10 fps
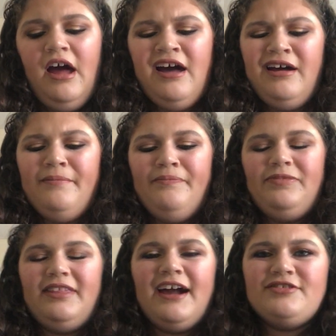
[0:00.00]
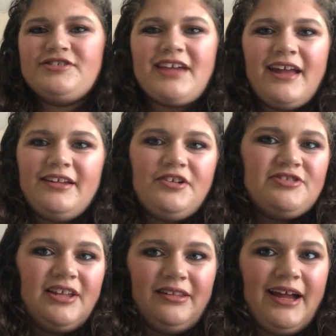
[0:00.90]
I just kind of
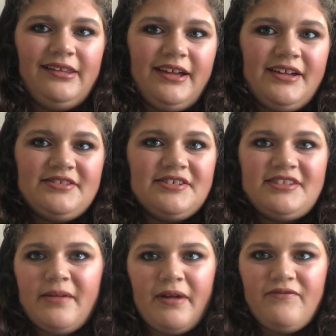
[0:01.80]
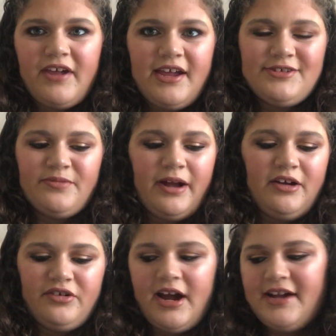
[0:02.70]
use it lightly to set my face or my
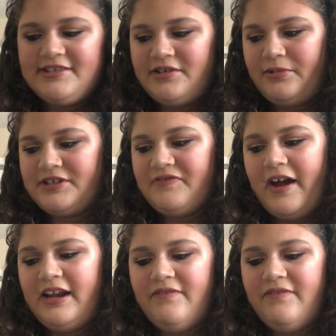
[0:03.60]
under eyes, and it works fine.